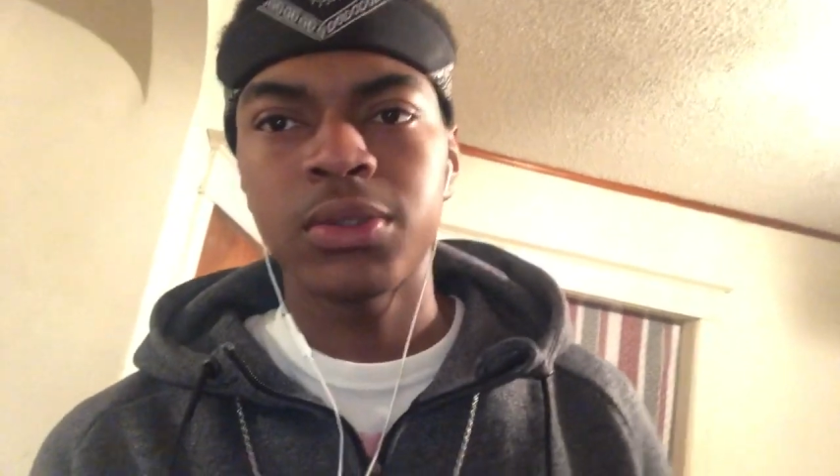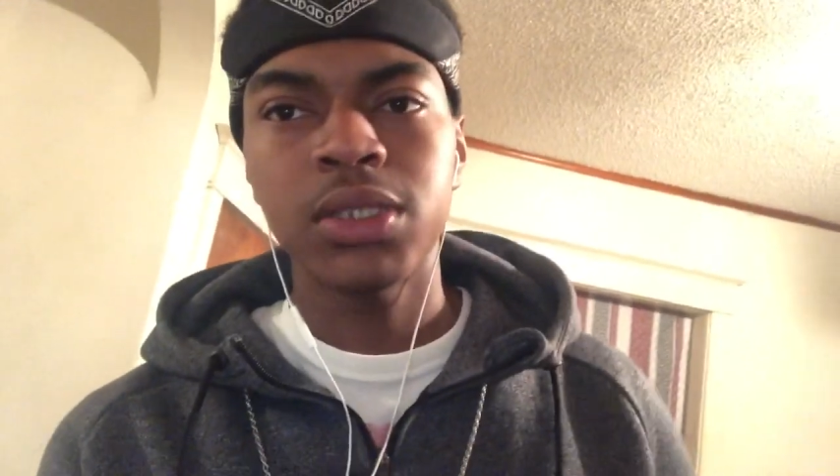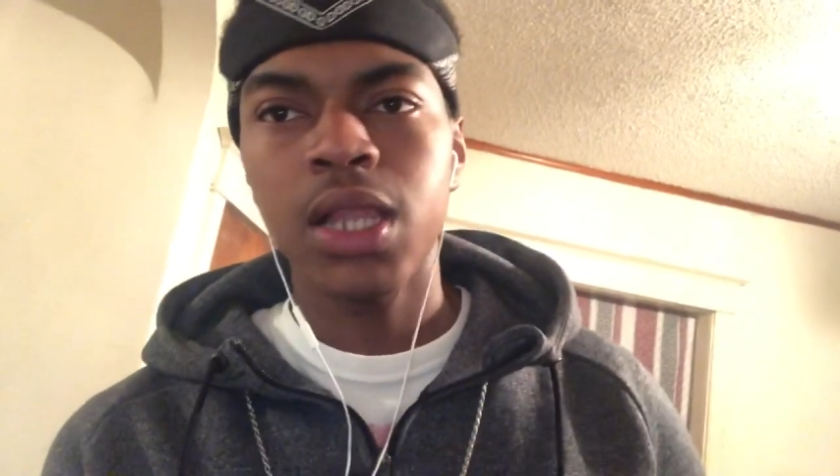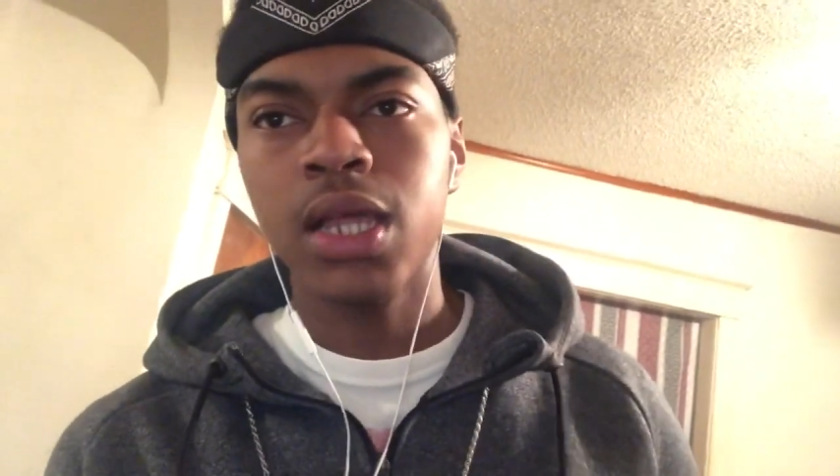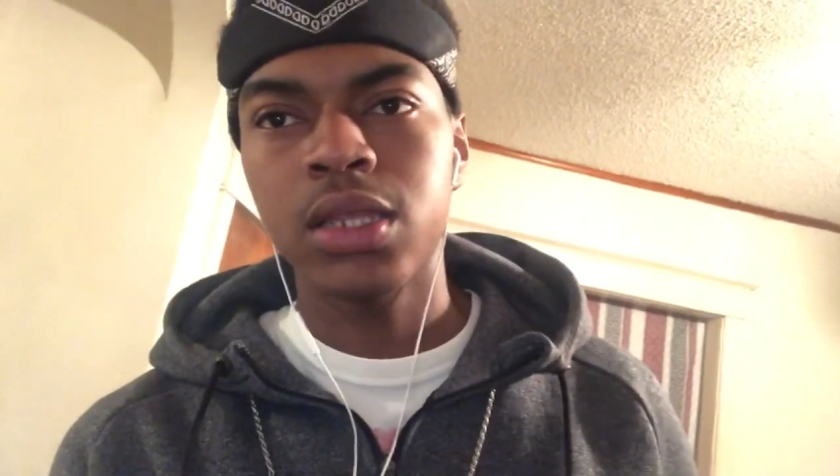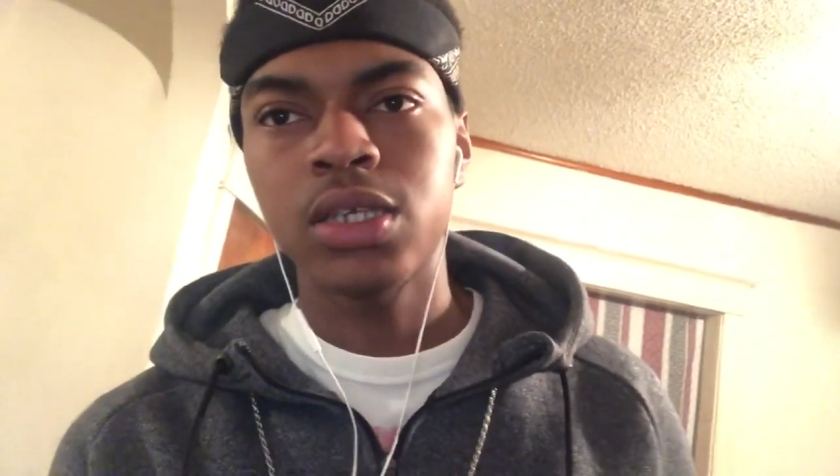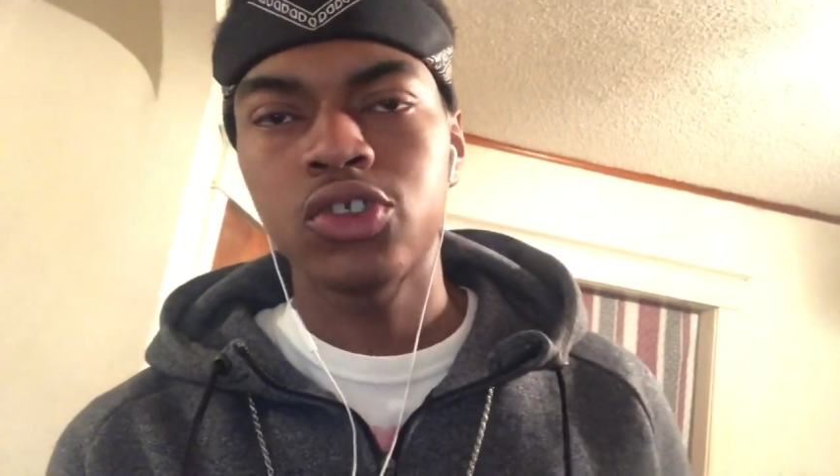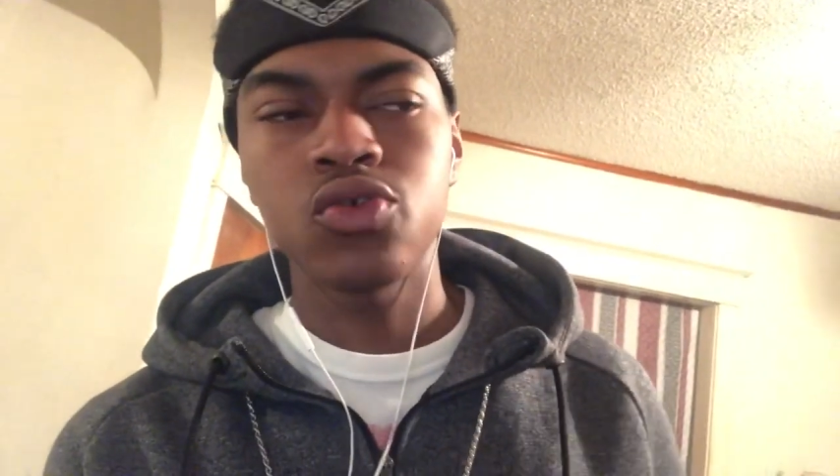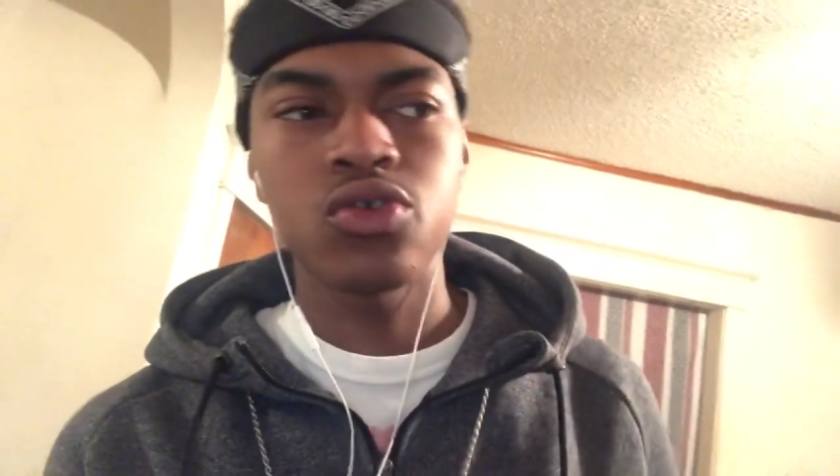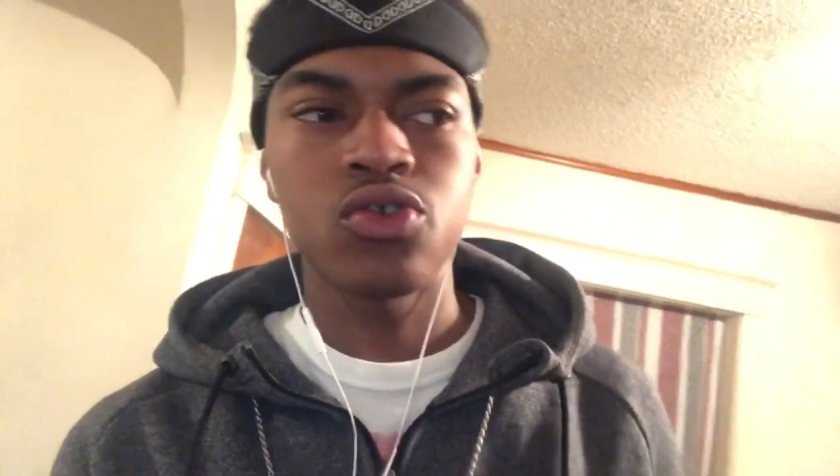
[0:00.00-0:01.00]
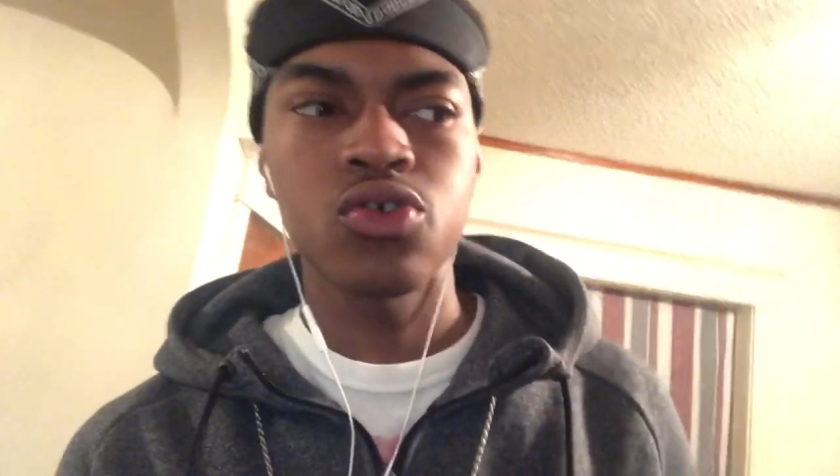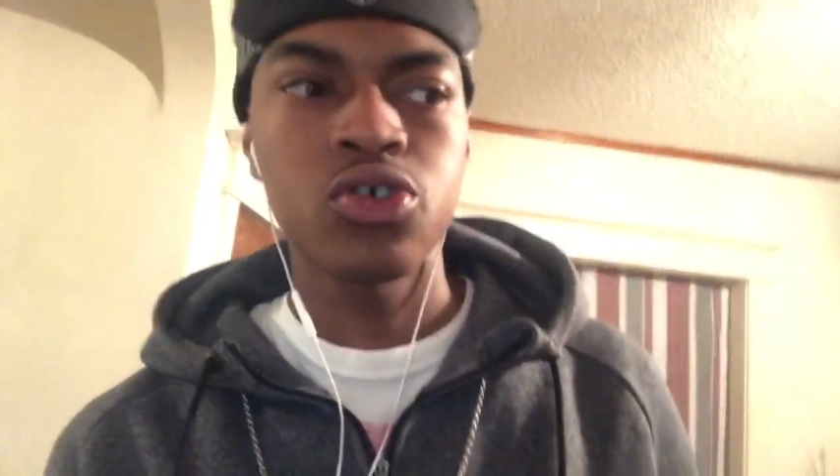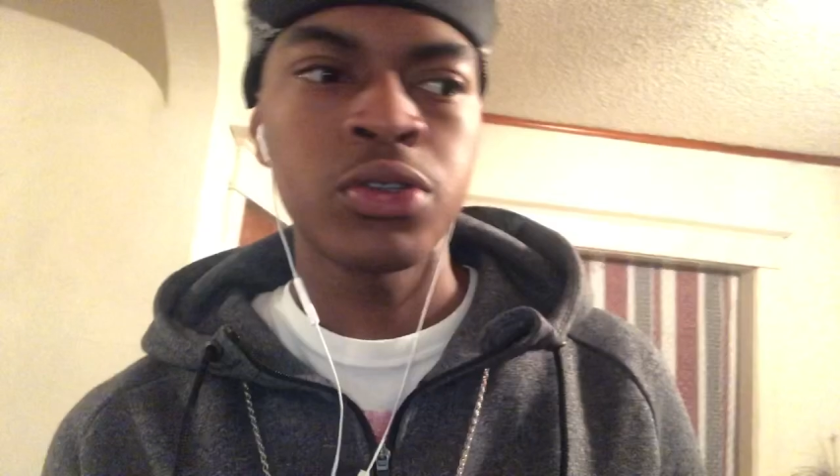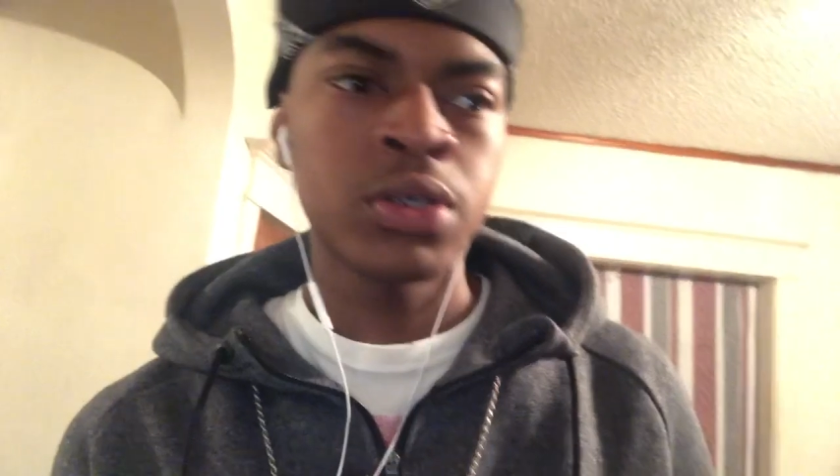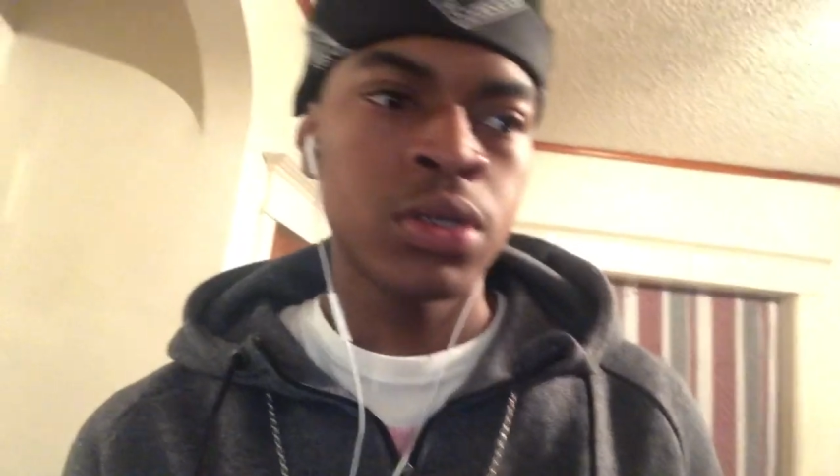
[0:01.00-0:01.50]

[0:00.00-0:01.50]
It's a lot of things going on.